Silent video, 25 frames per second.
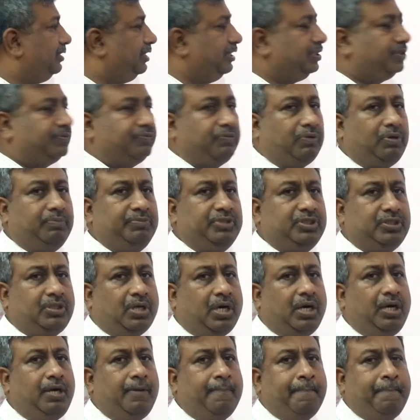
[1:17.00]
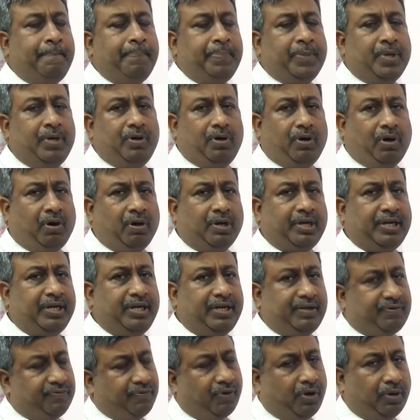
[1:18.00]
this form is called
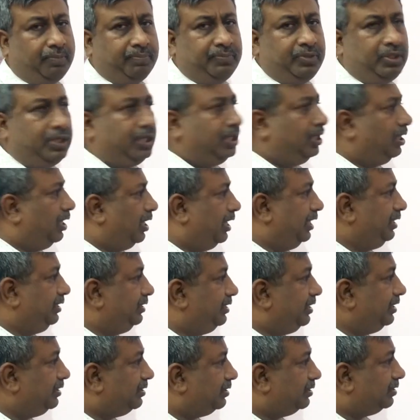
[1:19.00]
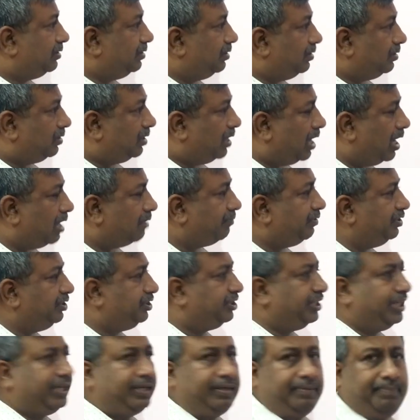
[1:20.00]
organic form. And this carbon
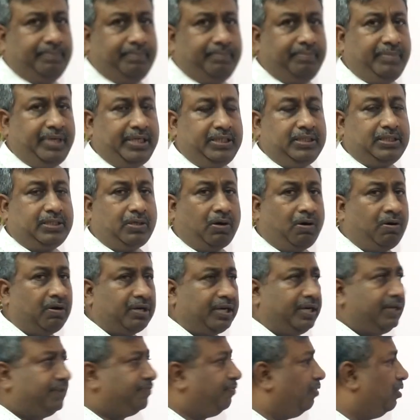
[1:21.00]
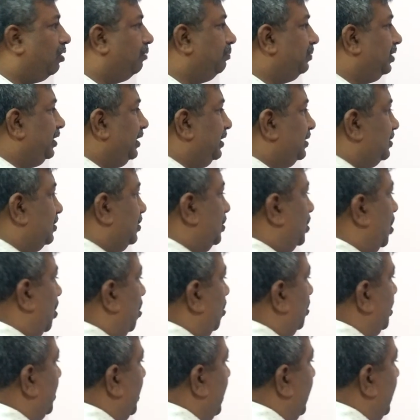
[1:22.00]
chain means organic form is not